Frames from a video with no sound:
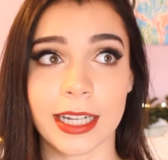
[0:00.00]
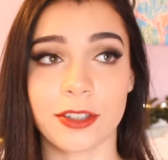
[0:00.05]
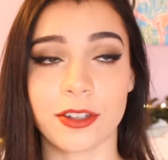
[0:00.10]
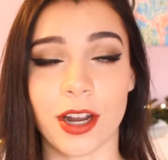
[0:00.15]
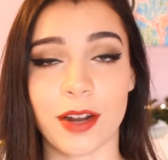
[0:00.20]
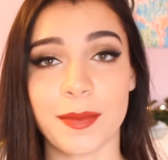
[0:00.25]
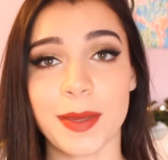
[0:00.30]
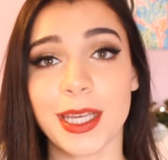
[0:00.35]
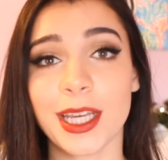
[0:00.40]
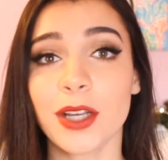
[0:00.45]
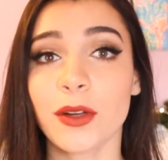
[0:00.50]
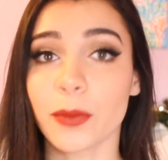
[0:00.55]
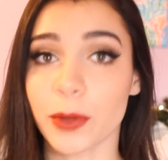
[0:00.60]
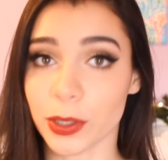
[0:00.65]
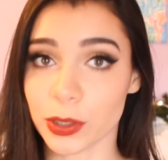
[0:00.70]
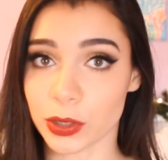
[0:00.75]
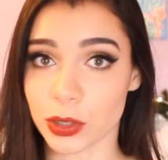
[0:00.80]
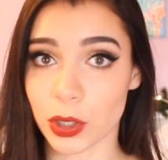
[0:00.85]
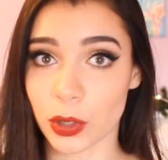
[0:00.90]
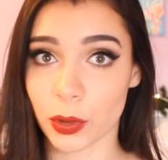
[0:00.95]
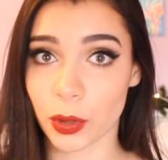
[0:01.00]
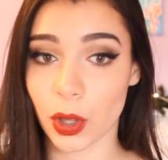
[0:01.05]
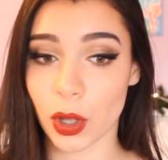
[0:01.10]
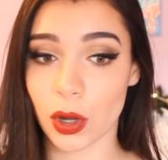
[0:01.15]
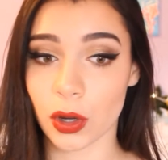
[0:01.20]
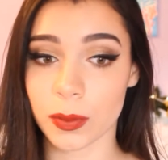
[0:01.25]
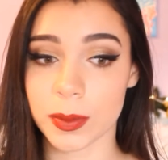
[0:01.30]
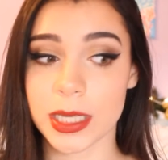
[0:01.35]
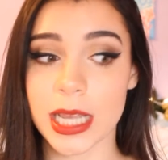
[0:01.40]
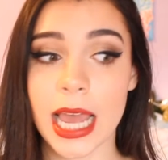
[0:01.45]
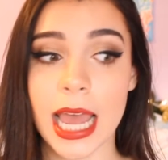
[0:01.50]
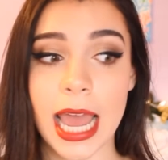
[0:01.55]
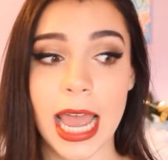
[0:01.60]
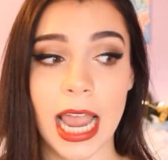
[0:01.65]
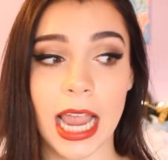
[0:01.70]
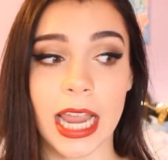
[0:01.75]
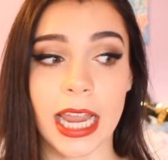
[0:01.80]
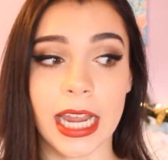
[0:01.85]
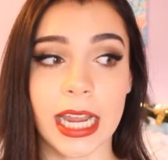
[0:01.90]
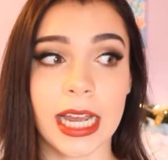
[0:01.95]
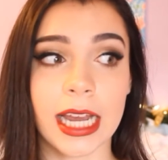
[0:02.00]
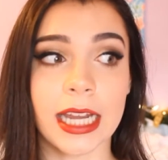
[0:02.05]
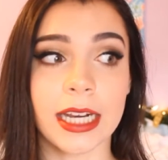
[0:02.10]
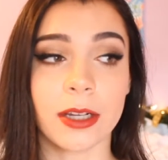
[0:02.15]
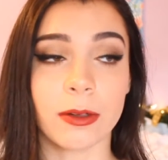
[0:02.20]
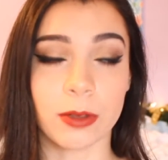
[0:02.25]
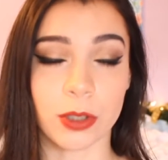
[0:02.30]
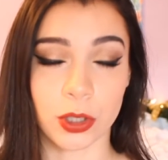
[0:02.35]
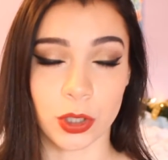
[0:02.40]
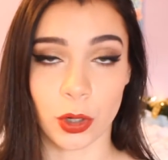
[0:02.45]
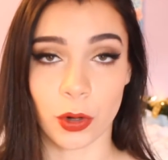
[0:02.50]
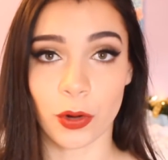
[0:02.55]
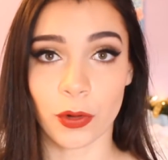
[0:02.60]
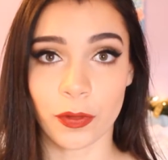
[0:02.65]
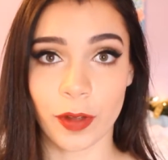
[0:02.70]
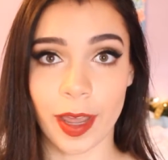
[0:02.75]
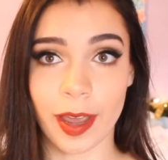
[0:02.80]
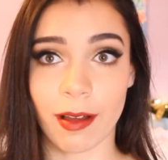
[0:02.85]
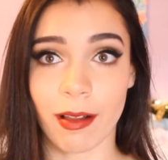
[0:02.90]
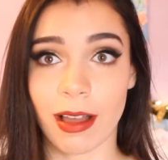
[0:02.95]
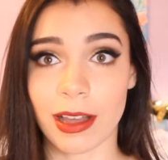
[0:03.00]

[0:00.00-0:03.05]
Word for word: I tried making real snow globes and it was a total fail.